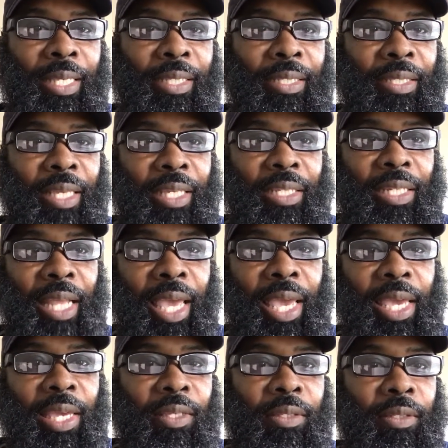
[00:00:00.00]
Six
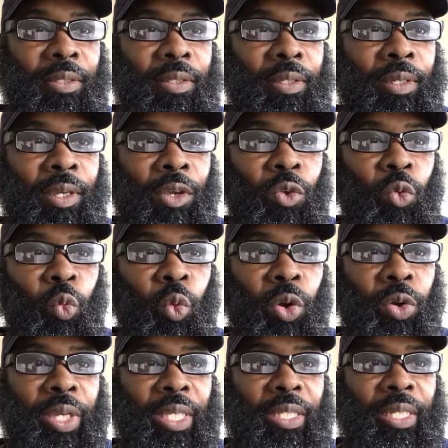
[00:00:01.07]
days
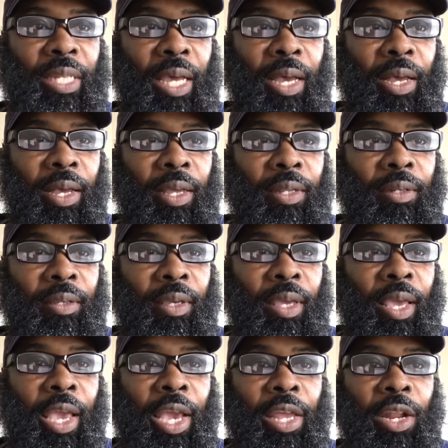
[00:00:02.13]
work is done,
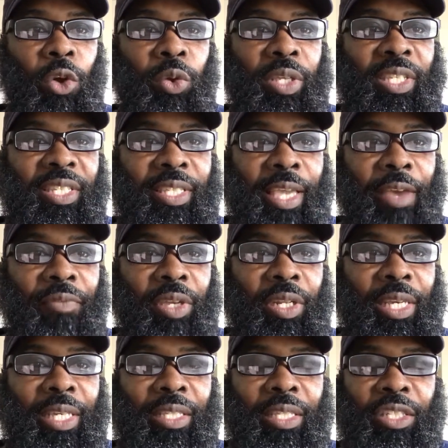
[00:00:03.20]
and on the seventh
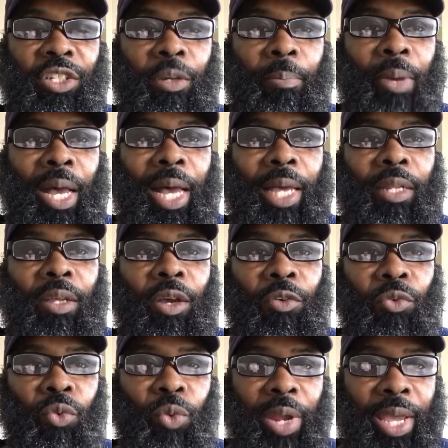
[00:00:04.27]
is a Shabbat
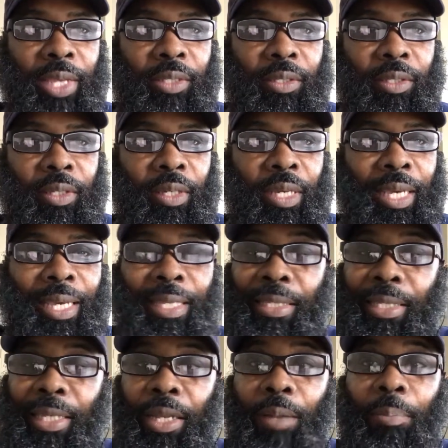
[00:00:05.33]
of rest,
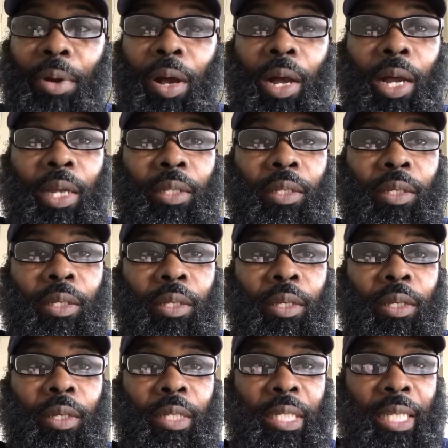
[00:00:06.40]
set apart
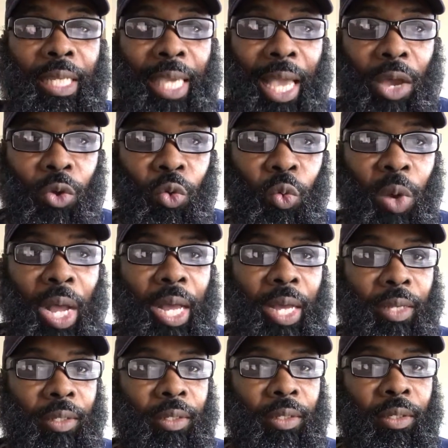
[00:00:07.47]
to
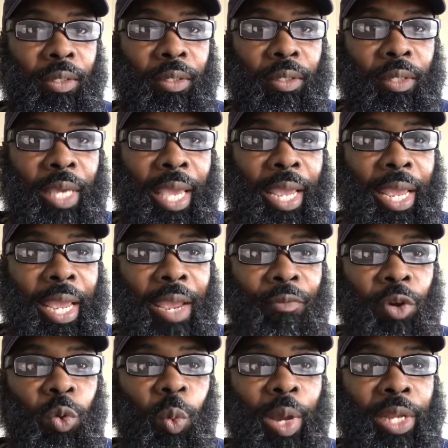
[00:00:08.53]
Yahuwah.
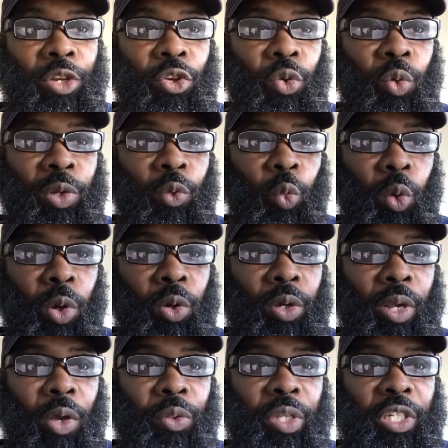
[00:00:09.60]
Everyone doing
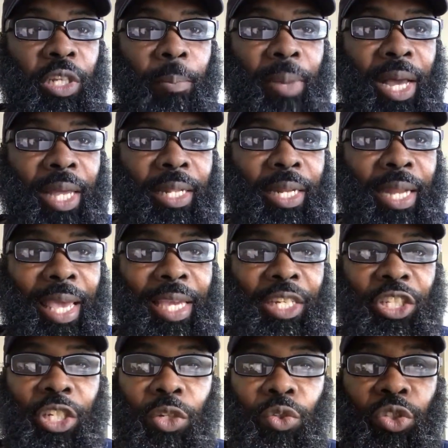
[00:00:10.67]
work on the Shabbat day
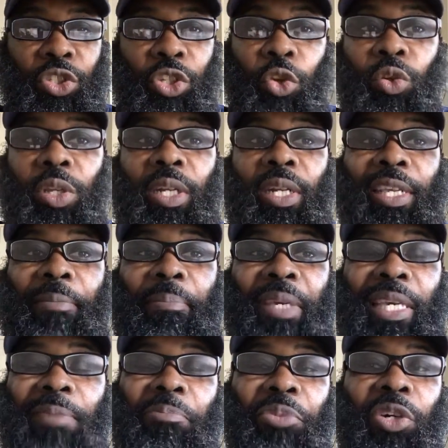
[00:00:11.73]
shall certainly
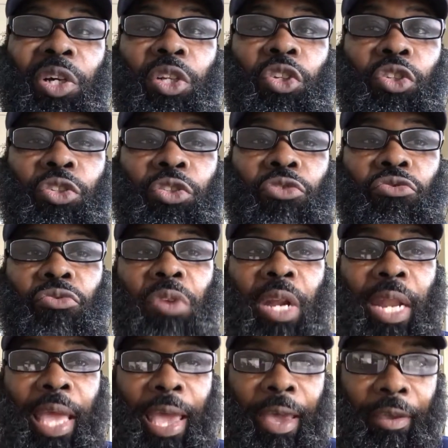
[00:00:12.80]
be put to
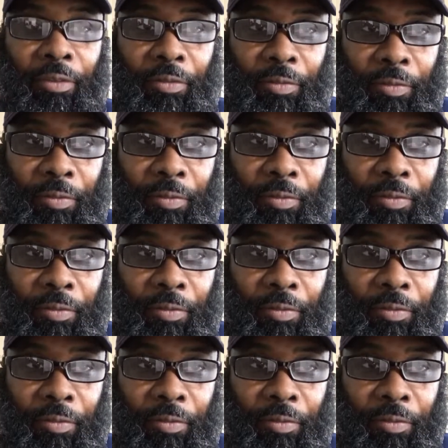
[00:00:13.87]
death.